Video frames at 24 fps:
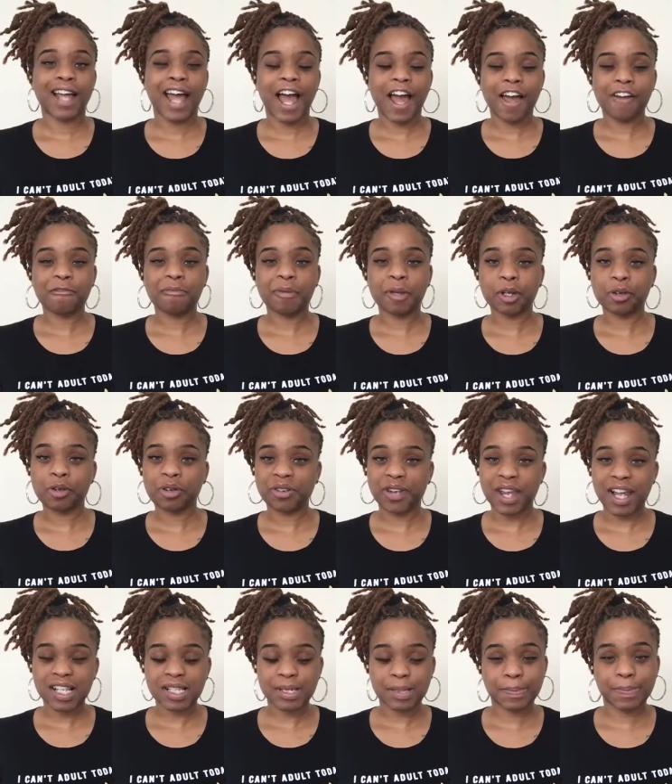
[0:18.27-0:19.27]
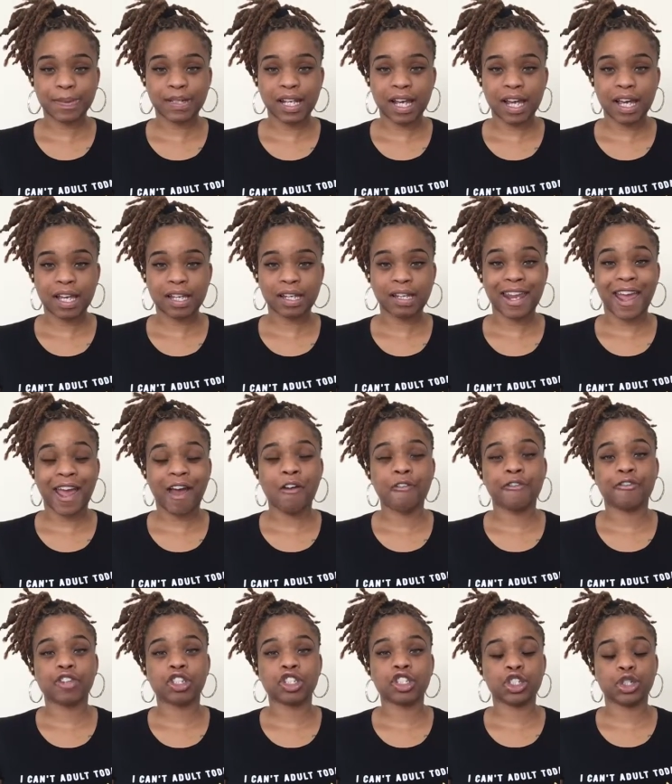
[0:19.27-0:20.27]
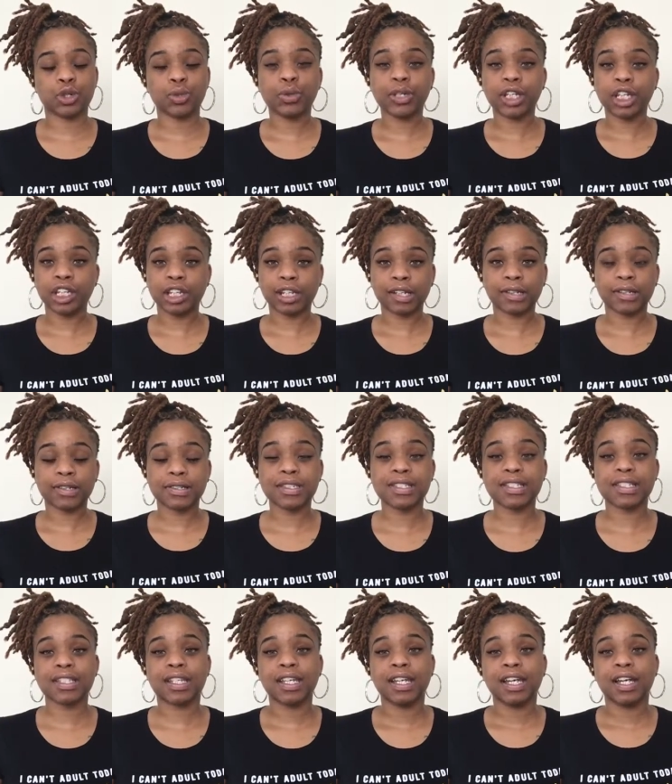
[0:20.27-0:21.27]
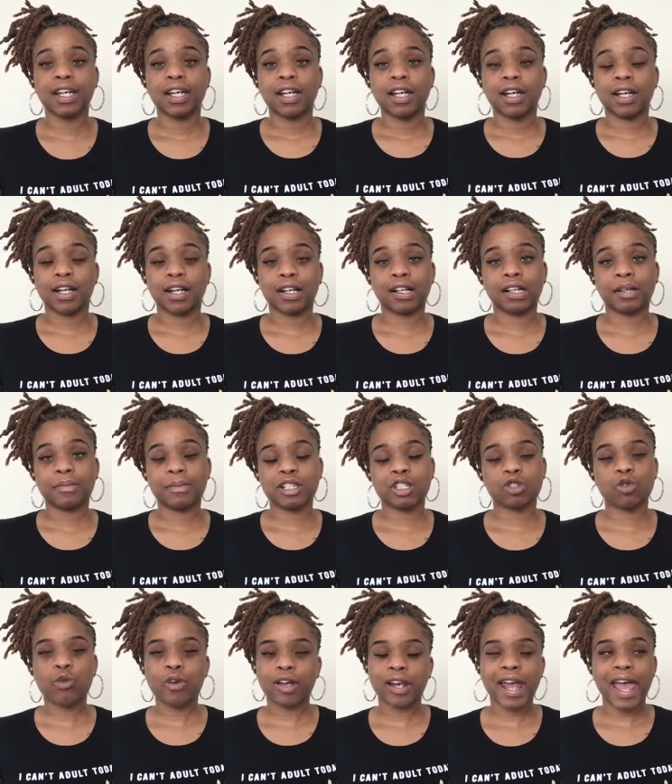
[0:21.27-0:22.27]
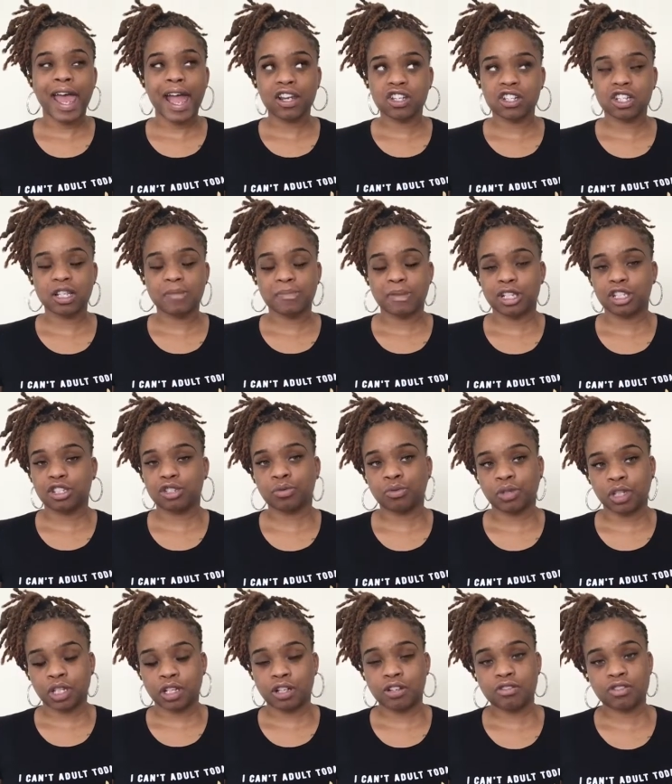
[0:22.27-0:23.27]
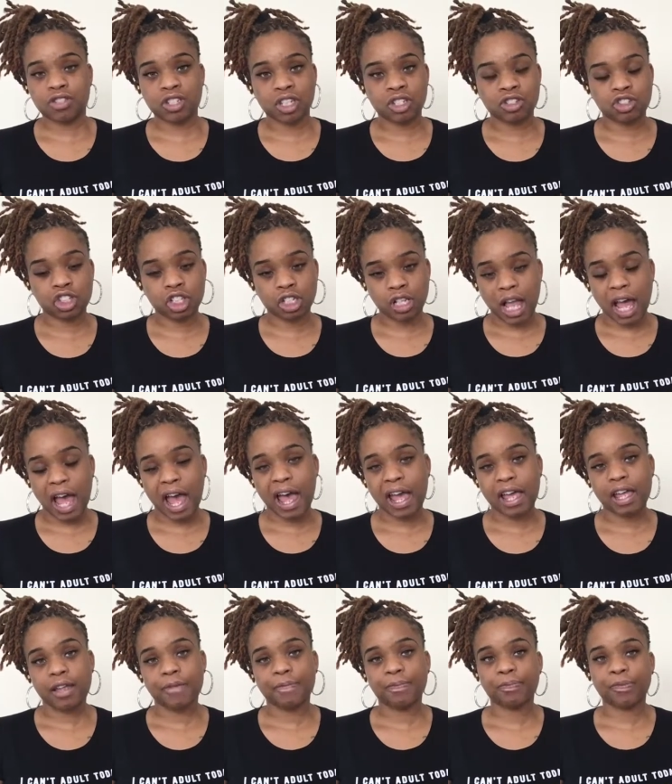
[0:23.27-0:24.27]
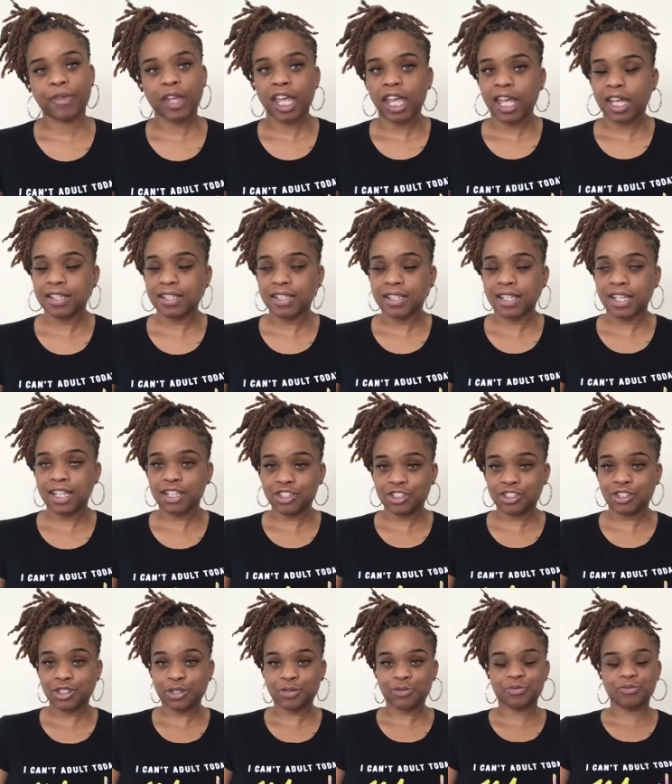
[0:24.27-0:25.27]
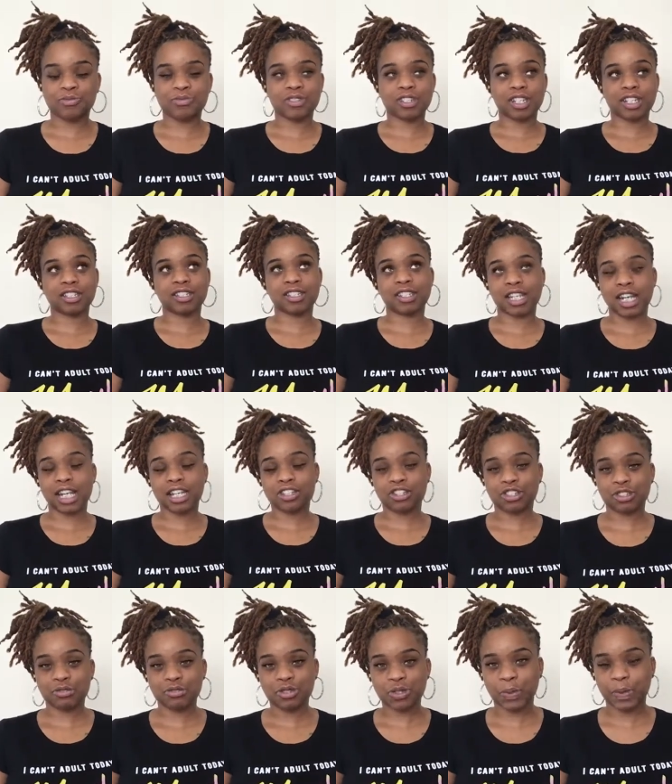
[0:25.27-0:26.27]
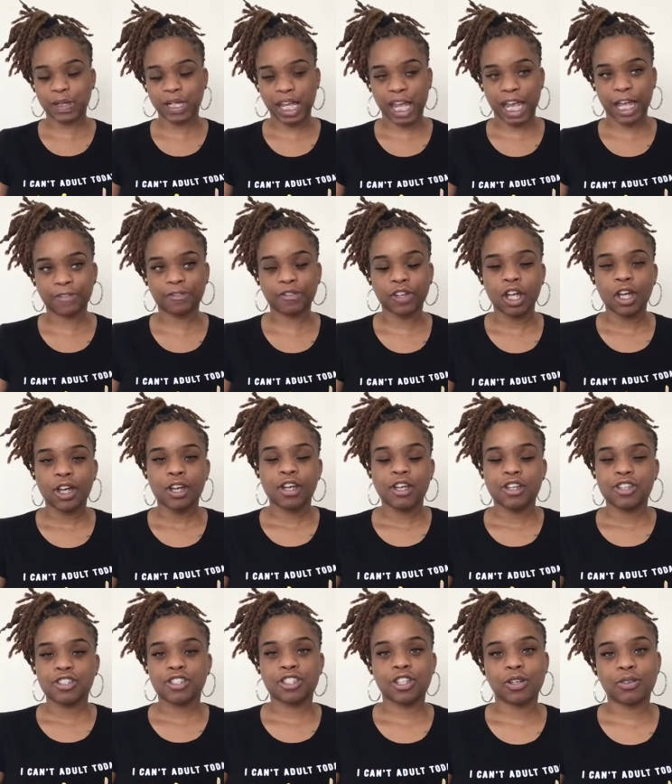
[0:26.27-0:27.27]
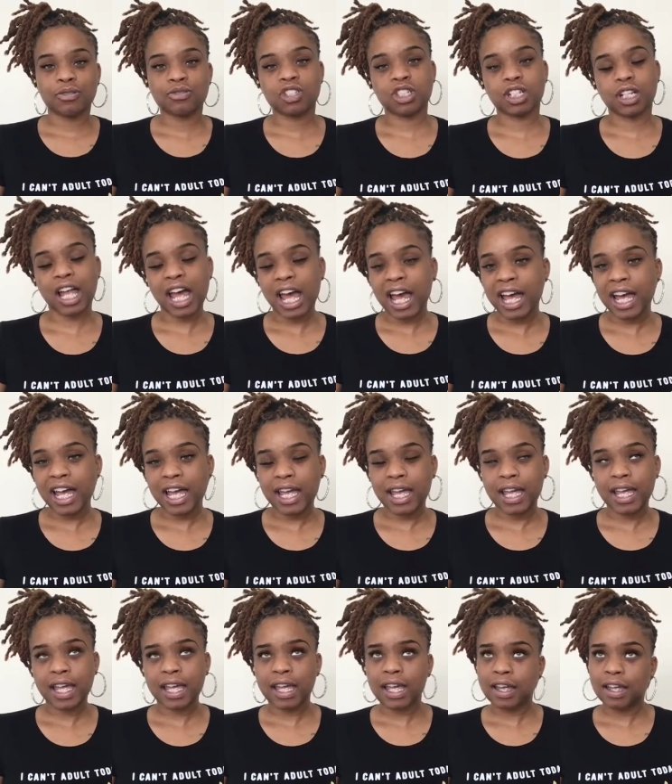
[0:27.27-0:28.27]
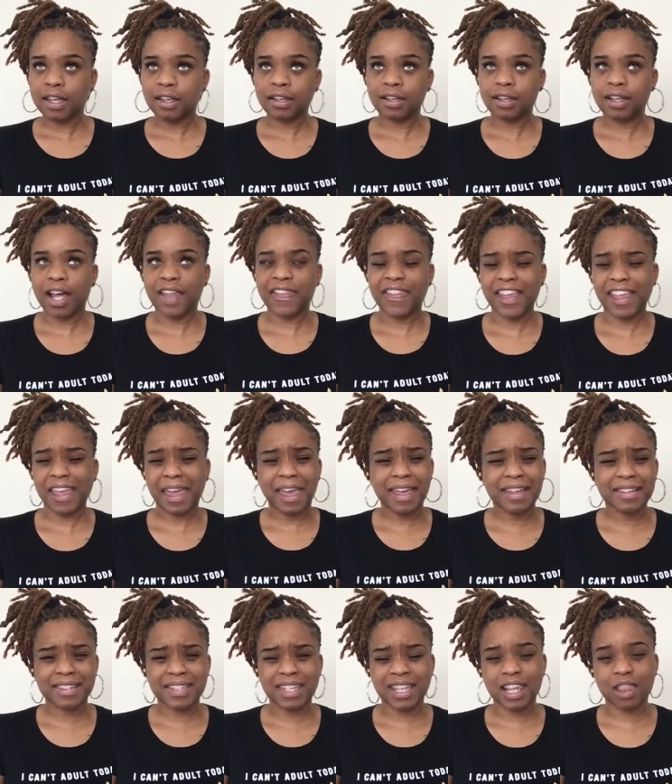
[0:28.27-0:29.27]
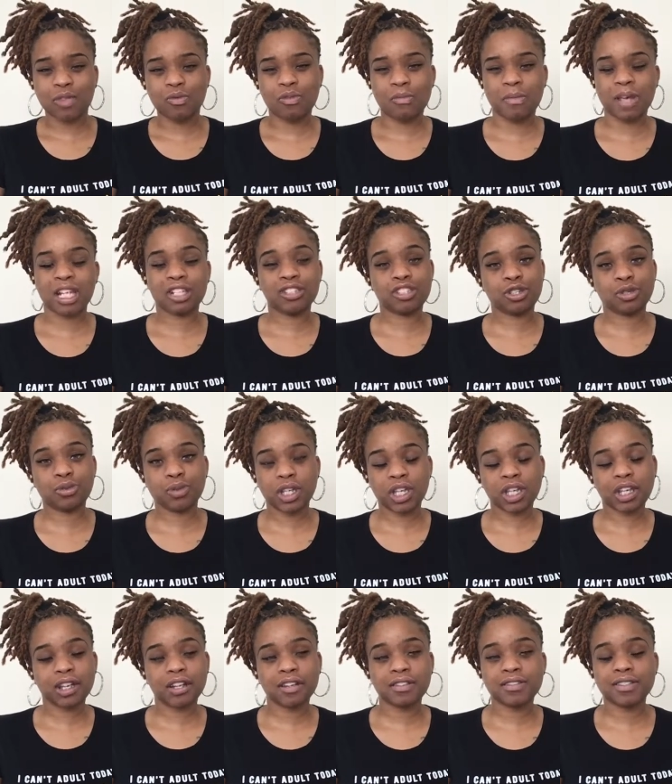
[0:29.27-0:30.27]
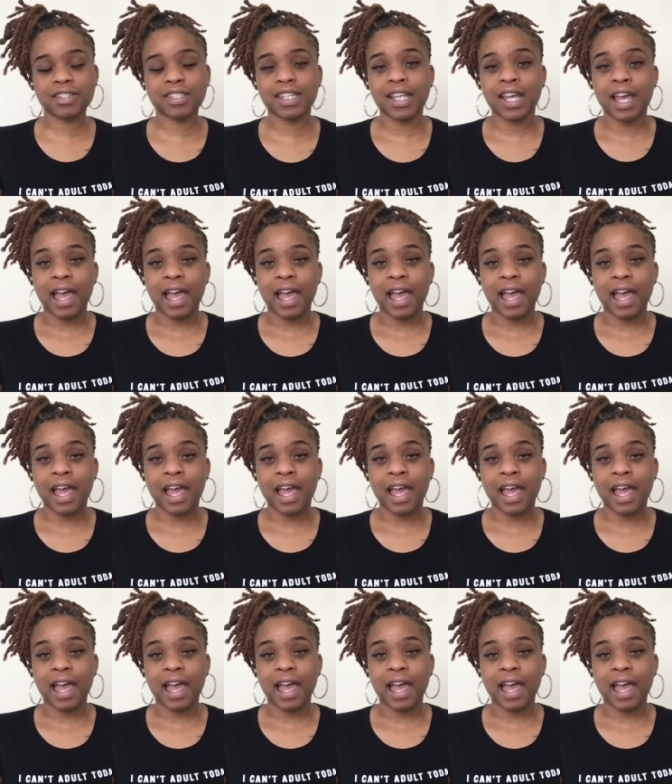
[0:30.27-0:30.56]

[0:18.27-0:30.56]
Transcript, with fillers: I've been on Nexplanon now for two years. Um, it's going to actually be two years in July. And it's June. It says June 28th. So July, I think 18th will make two years.